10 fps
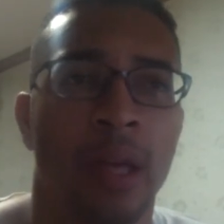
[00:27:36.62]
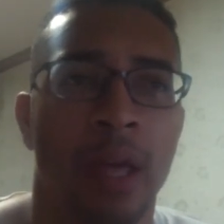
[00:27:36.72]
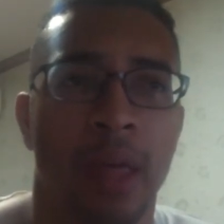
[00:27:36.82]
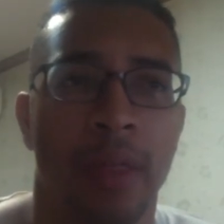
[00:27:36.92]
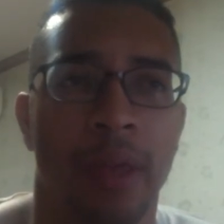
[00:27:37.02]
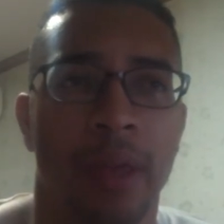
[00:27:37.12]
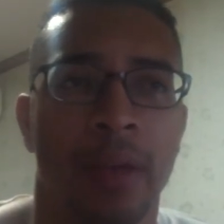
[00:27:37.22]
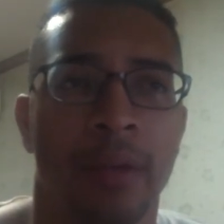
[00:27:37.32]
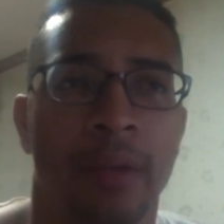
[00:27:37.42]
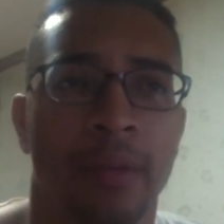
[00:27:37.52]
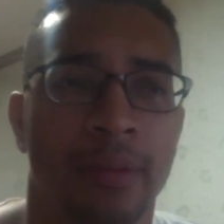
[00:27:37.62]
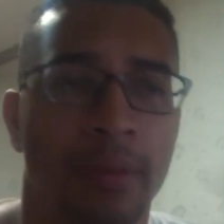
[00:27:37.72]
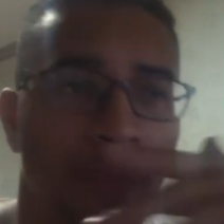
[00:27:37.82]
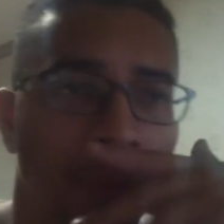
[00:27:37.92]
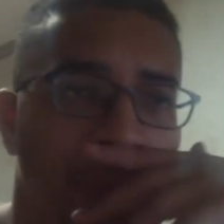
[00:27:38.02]
and then
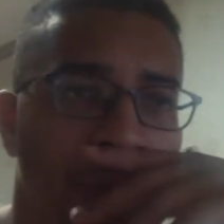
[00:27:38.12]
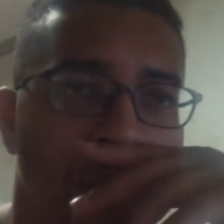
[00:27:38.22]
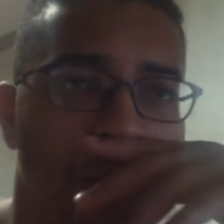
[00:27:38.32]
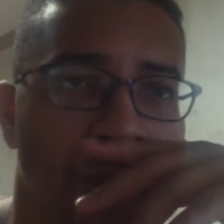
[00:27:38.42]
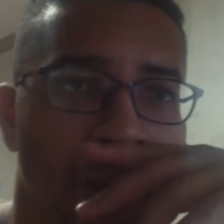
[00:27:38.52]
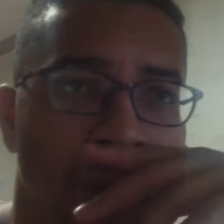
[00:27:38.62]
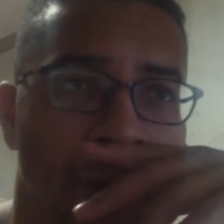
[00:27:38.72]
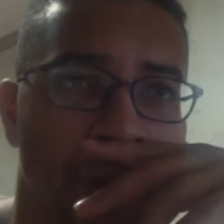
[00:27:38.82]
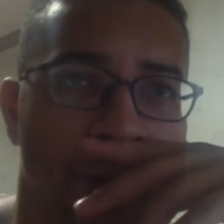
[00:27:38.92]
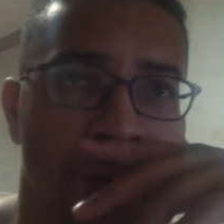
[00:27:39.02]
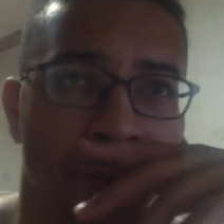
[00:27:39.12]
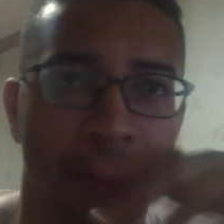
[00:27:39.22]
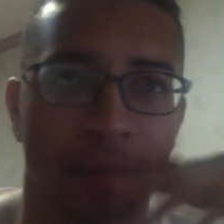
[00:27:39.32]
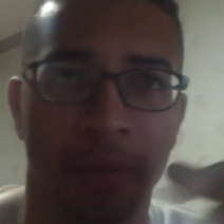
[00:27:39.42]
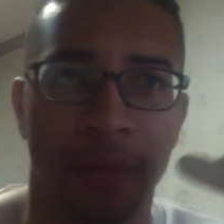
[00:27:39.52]
we moved a little bit
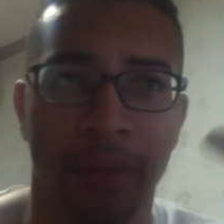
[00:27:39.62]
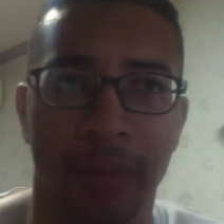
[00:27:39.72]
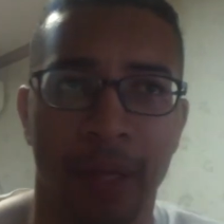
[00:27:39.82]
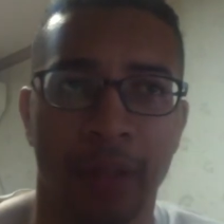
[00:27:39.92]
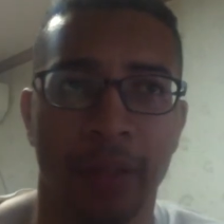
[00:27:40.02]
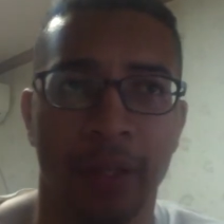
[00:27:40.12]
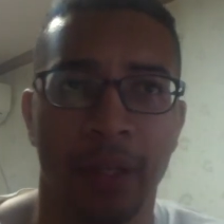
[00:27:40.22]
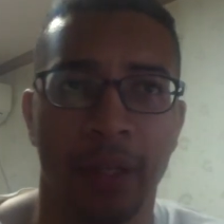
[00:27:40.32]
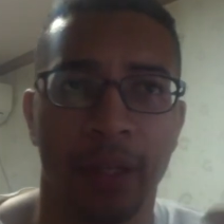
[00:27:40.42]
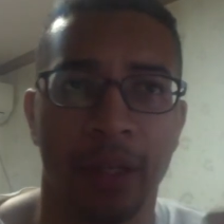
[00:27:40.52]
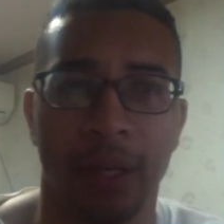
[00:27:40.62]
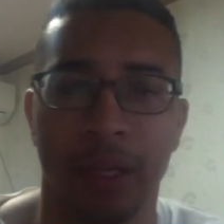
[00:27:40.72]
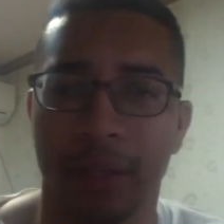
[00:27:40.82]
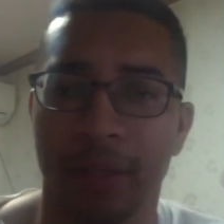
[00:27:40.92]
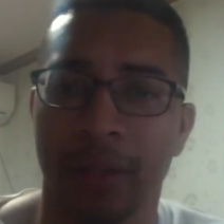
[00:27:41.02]
into the main city, I
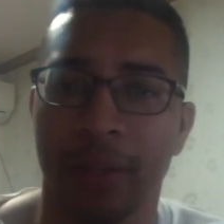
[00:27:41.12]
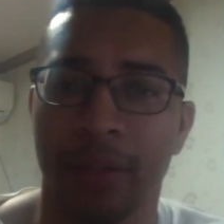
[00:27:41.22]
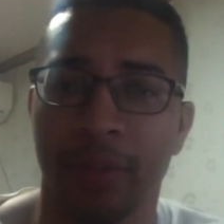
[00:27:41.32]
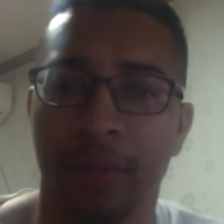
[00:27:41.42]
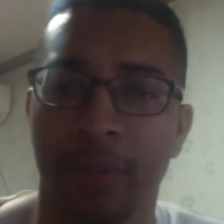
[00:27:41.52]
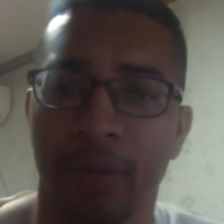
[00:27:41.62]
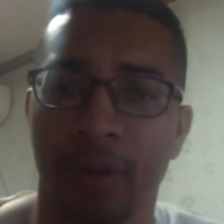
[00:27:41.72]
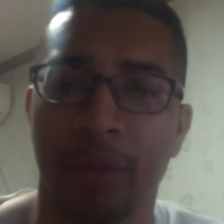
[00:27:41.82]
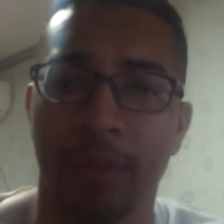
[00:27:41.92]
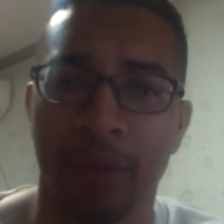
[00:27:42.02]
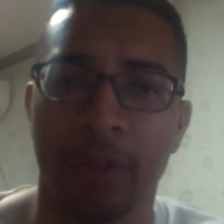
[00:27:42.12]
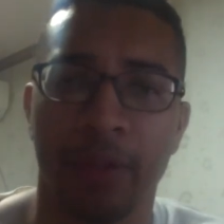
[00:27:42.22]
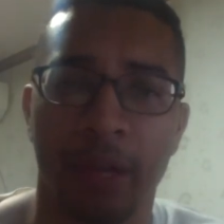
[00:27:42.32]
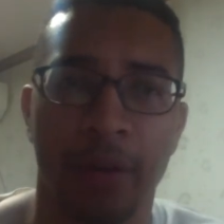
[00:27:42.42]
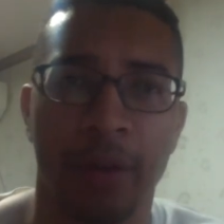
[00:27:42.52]
guess into some more
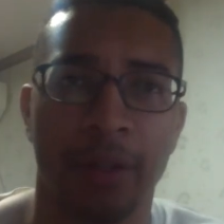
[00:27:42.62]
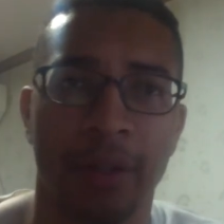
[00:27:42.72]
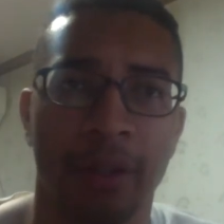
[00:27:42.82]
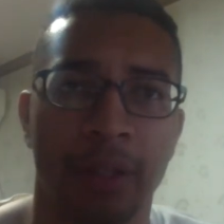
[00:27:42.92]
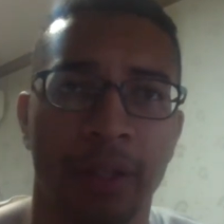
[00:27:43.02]
commercial areas and things